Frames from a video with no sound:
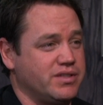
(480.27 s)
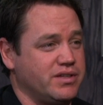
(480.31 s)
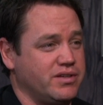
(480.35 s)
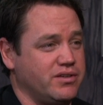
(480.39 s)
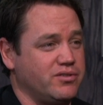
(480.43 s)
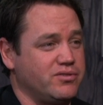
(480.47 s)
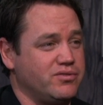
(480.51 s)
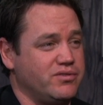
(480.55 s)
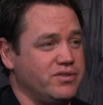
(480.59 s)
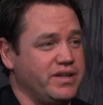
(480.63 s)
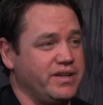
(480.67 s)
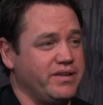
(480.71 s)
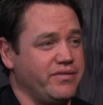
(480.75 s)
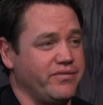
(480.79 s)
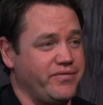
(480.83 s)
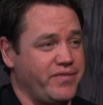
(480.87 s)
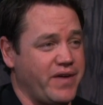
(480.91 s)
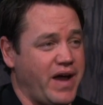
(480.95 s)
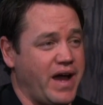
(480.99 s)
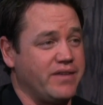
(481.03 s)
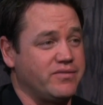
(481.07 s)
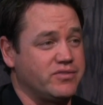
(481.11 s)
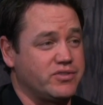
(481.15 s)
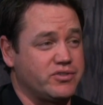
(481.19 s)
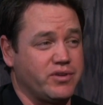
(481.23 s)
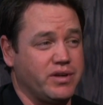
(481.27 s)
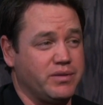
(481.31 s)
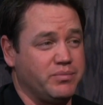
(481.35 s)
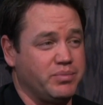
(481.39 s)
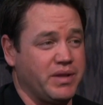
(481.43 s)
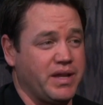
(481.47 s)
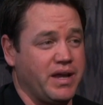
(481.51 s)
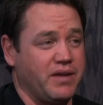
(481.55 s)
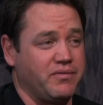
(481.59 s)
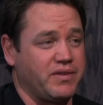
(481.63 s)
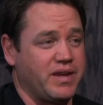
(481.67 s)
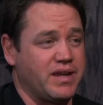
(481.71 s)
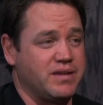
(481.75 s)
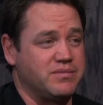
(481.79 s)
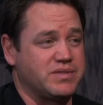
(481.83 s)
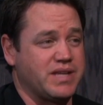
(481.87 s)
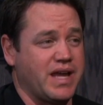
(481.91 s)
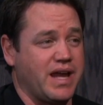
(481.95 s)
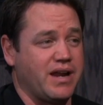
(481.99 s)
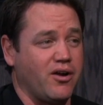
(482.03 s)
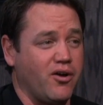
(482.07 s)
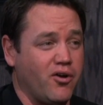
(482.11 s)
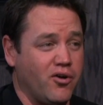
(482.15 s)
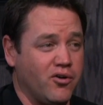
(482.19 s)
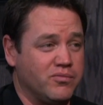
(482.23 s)
including 5 straight playoff games
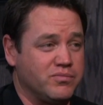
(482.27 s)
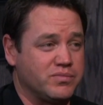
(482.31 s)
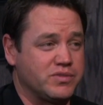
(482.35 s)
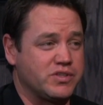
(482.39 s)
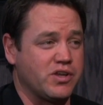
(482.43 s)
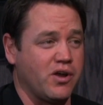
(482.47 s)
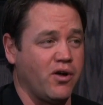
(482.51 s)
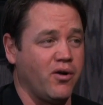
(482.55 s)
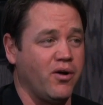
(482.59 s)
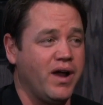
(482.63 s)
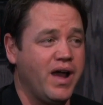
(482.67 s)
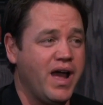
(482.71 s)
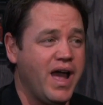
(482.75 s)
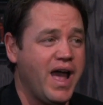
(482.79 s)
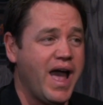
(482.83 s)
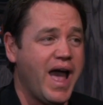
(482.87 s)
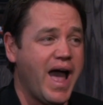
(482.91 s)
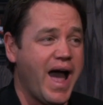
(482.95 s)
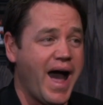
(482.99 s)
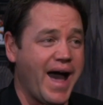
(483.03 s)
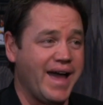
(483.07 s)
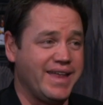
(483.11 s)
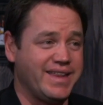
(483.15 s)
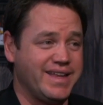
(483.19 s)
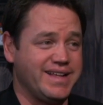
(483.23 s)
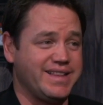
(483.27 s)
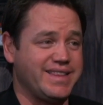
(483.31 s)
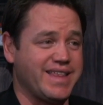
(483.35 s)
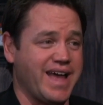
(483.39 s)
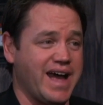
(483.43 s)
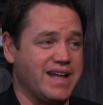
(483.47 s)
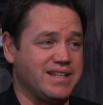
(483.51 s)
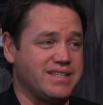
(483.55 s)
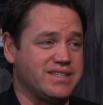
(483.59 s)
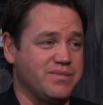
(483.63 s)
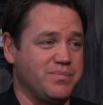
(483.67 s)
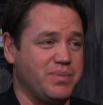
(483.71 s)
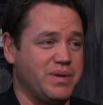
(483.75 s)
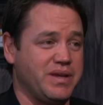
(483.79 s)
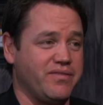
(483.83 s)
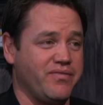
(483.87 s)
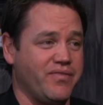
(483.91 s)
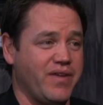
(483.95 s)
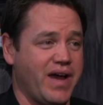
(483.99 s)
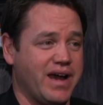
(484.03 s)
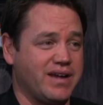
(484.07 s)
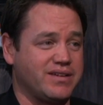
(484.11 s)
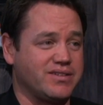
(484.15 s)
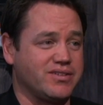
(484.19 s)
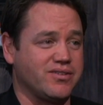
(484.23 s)
at home. So I think that's a big
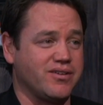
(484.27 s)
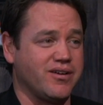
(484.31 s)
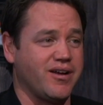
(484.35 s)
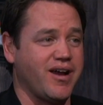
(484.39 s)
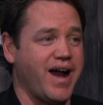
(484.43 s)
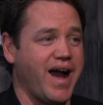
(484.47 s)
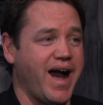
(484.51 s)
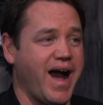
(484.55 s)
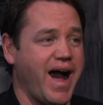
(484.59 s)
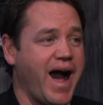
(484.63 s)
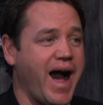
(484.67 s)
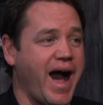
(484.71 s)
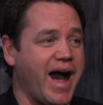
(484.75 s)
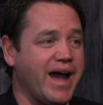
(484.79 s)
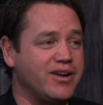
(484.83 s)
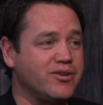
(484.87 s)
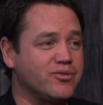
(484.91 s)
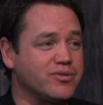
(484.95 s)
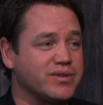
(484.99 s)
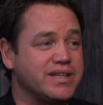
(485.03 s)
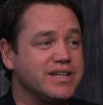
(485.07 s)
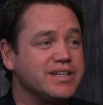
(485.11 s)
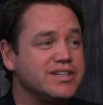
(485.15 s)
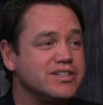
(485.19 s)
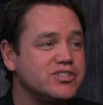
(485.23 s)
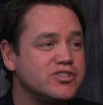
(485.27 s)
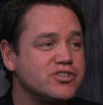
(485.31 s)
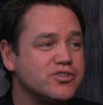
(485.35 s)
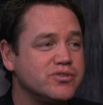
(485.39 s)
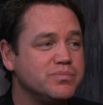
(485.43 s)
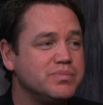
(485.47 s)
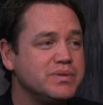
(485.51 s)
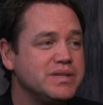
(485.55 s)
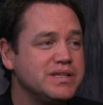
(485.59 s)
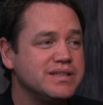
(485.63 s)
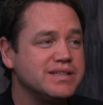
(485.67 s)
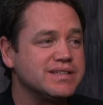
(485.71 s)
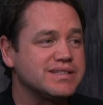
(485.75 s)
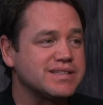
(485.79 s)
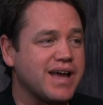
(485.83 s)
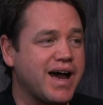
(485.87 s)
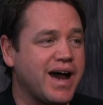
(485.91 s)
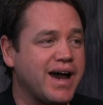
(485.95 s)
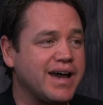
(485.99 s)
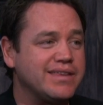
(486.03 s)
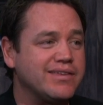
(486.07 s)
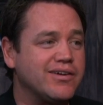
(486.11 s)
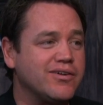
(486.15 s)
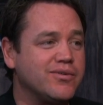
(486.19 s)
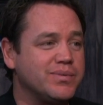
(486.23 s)
factor. I don't think it should be this
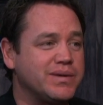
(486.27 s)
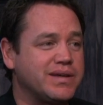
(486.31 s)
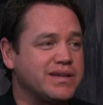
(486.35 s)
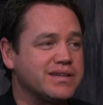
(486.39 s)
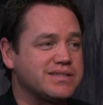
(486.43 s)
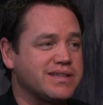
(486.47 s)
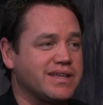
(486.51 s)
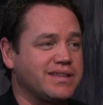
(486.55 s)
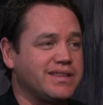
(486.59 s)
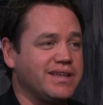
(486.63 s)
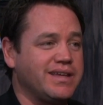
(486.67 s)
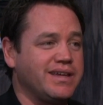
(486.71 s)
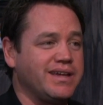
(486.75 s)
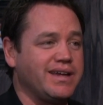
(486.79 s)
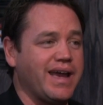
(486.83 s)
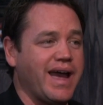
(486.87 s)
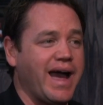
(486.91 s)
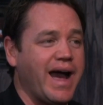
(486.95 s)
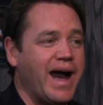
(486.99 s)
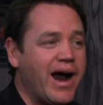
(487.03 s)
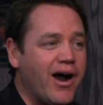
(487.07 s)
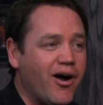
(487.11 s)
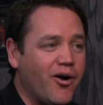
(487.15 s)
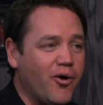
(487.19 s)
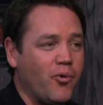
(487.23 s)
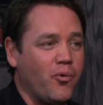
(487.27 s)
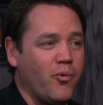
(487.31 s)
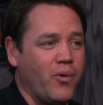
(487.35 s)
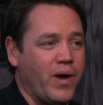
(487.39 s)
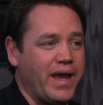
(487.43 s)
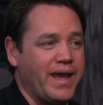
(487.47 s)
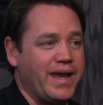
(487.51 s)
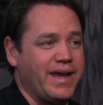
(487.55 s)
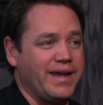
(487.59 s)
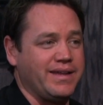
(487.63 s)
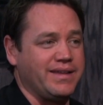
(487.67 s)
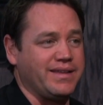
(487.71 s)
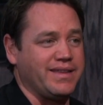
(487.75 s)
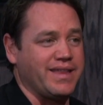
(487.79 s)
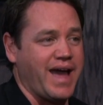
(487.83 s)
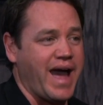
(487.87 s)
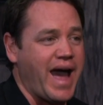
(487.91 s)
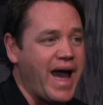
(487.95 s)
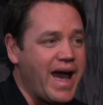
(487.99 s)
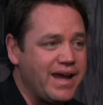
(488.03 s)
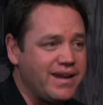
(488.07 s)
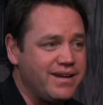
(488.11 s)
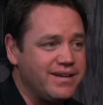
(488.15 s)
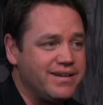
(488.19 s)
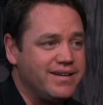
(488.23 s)
high, though, because I think outweighing
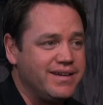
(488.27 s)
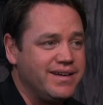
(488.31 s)
that